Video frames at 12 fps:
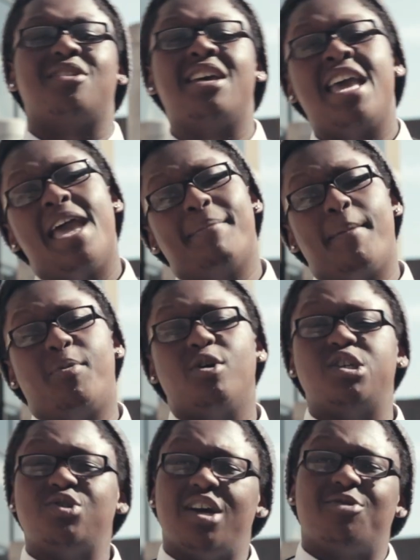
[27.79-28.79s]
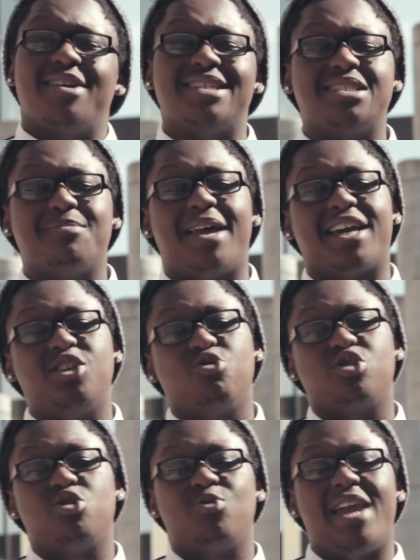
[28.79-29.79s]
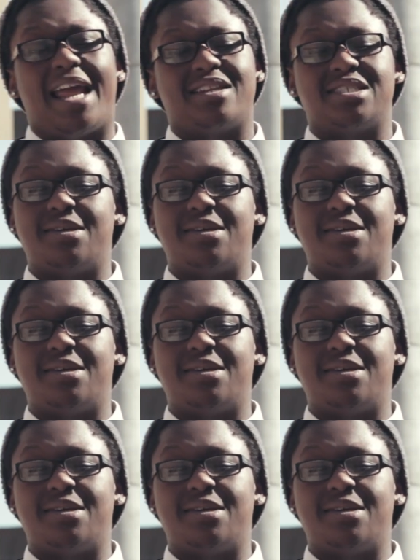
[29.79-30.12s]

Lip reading: In my poetry I create something like a nuclear reactor,